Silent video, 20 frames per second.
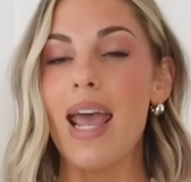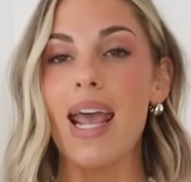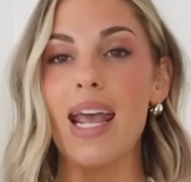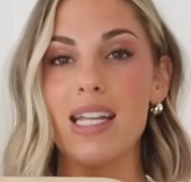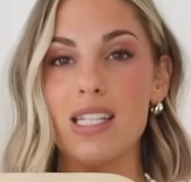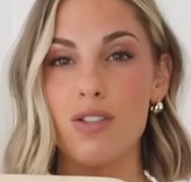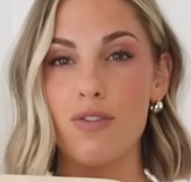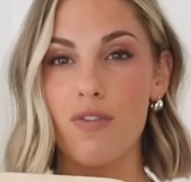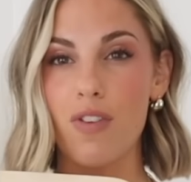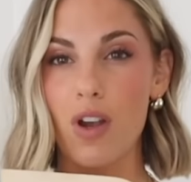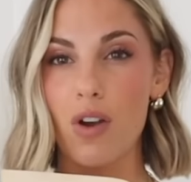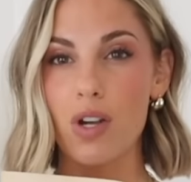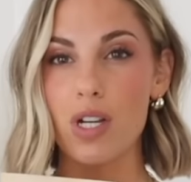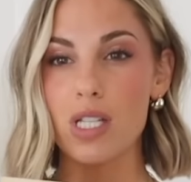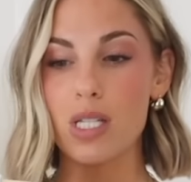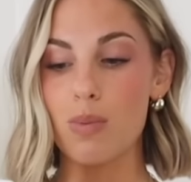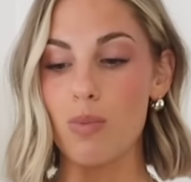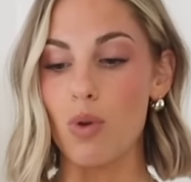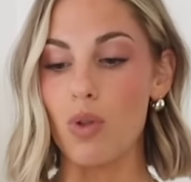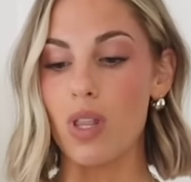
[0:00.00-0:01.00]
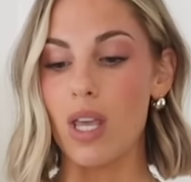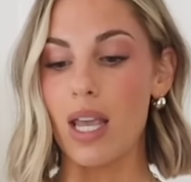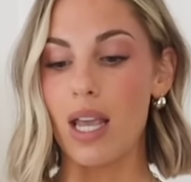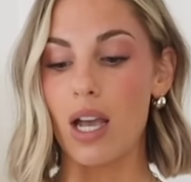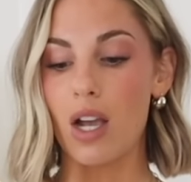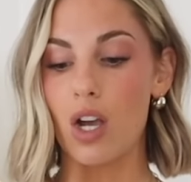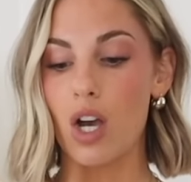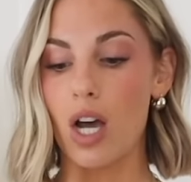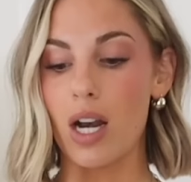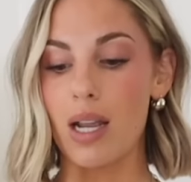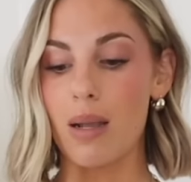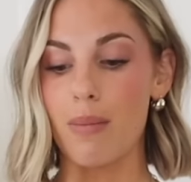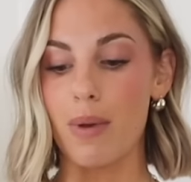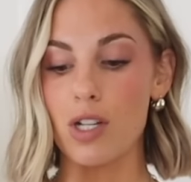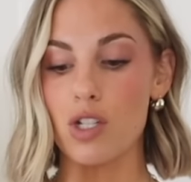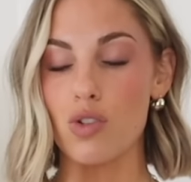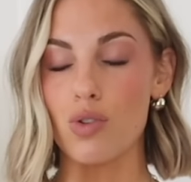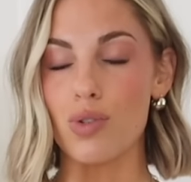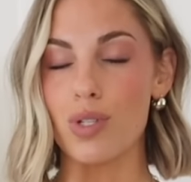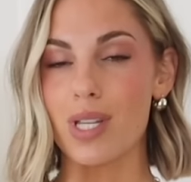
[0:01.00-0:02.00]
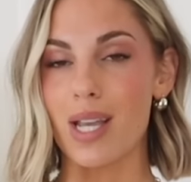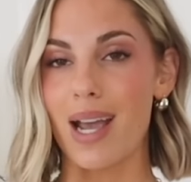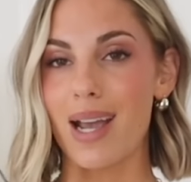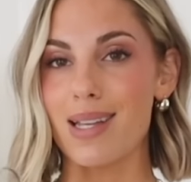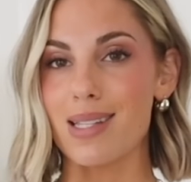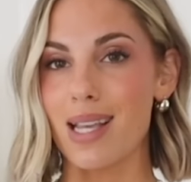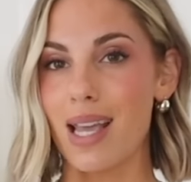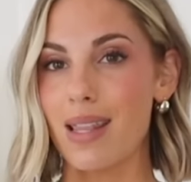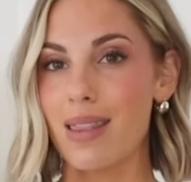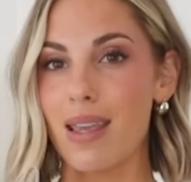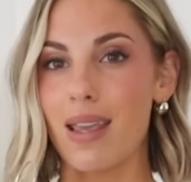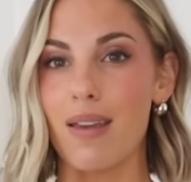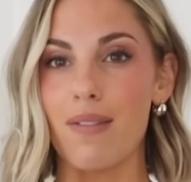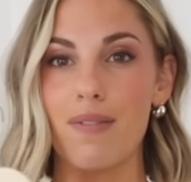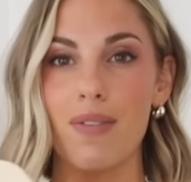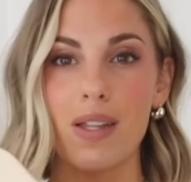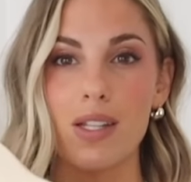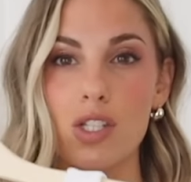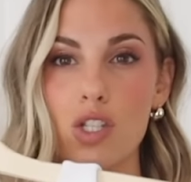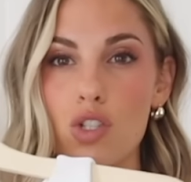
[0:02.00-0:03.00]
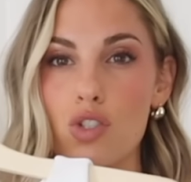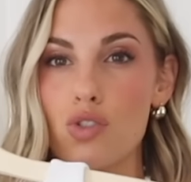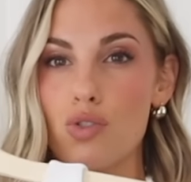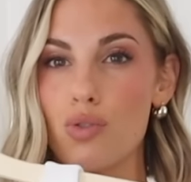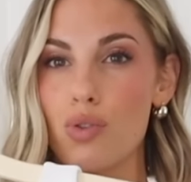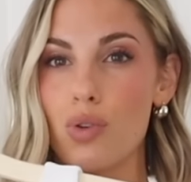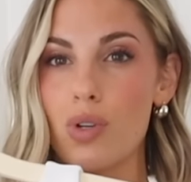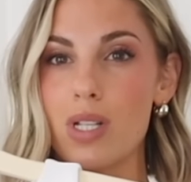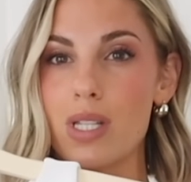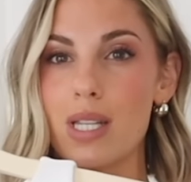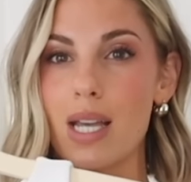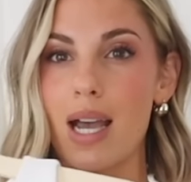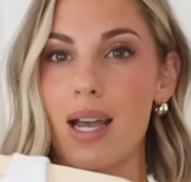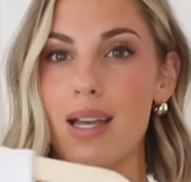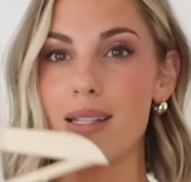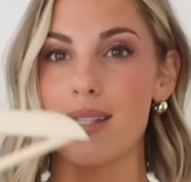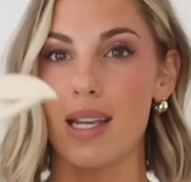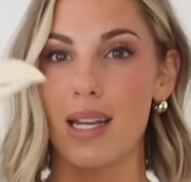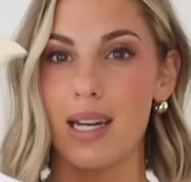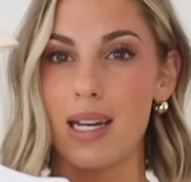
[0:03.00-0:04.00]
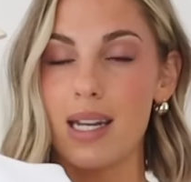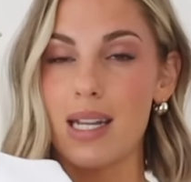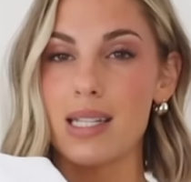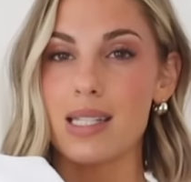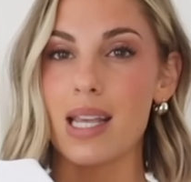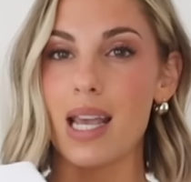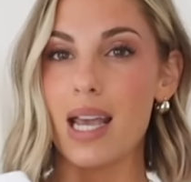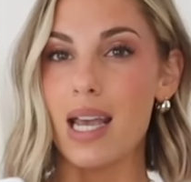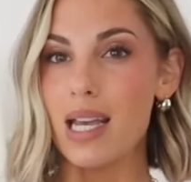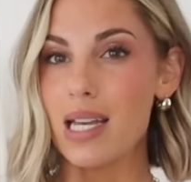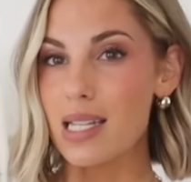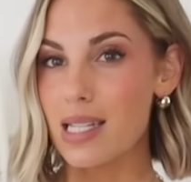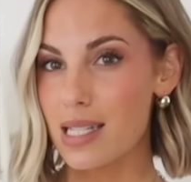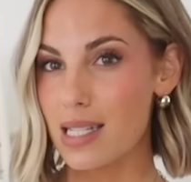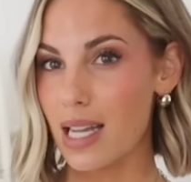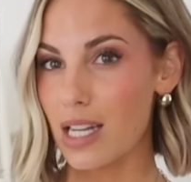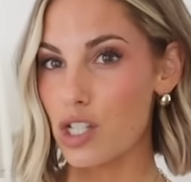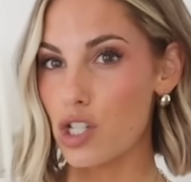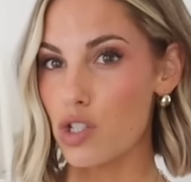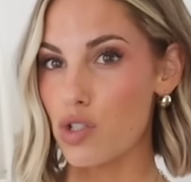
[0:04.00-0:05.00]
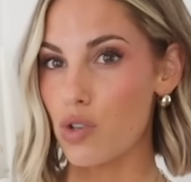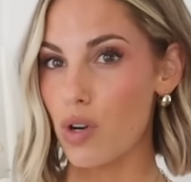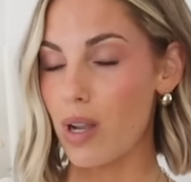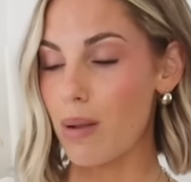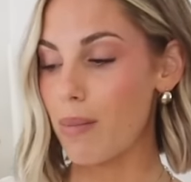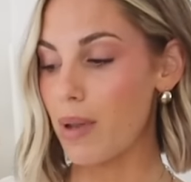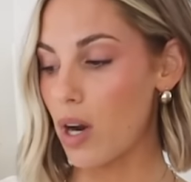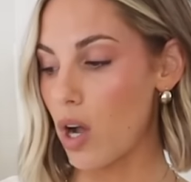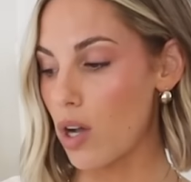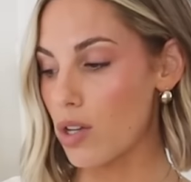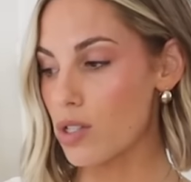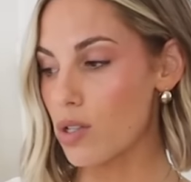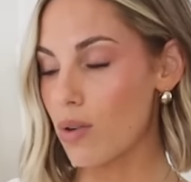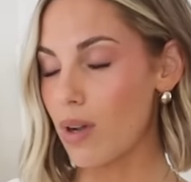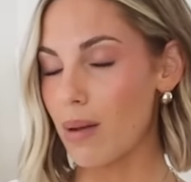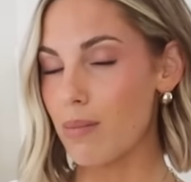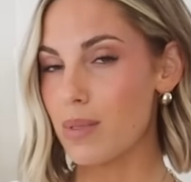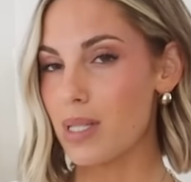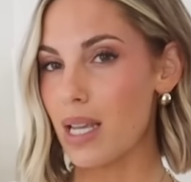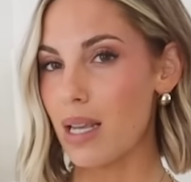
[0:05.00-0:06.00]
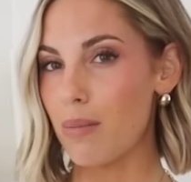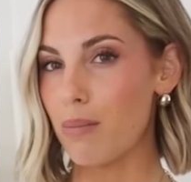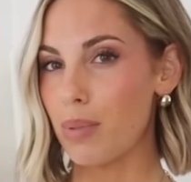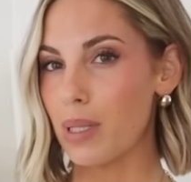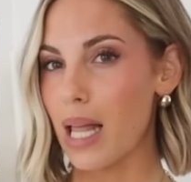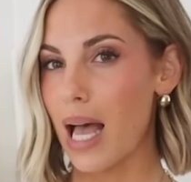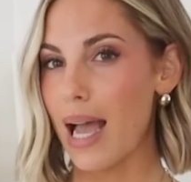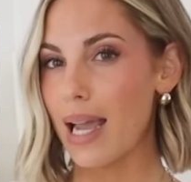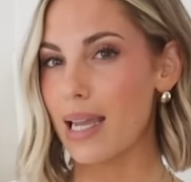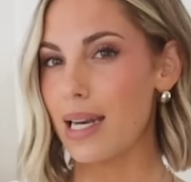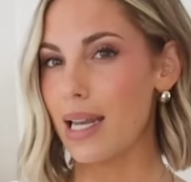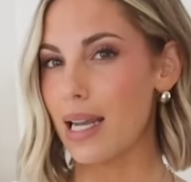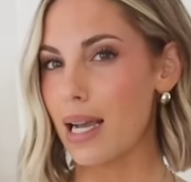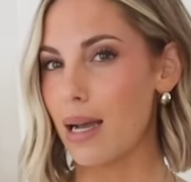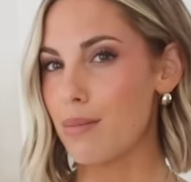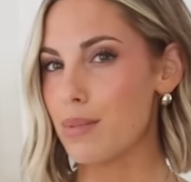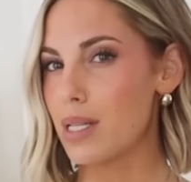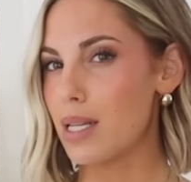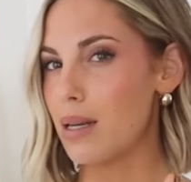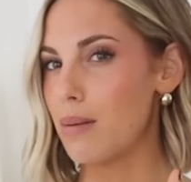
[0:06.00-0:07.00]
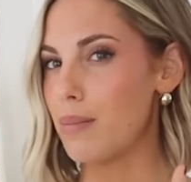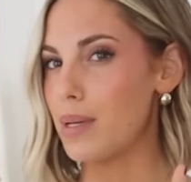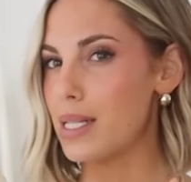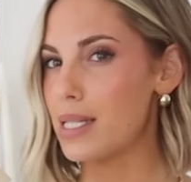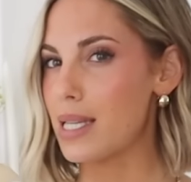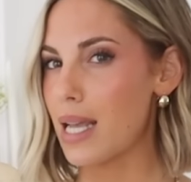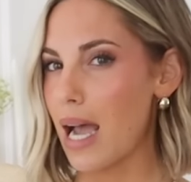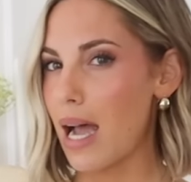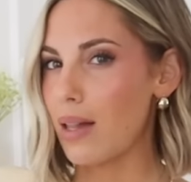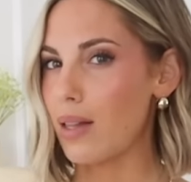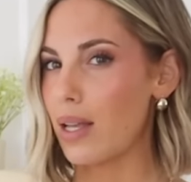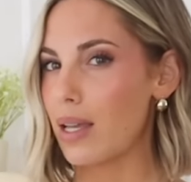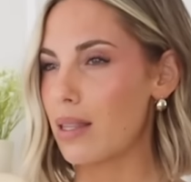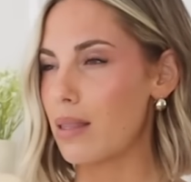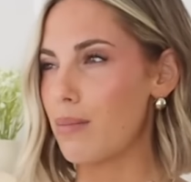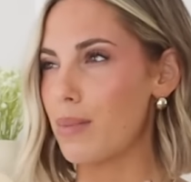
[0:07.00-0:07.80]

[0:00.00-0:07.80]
It's very smoothing. Got it in my true size. I think it fits true to size and it is such a dream. It also comes in black and it comes in a metallic.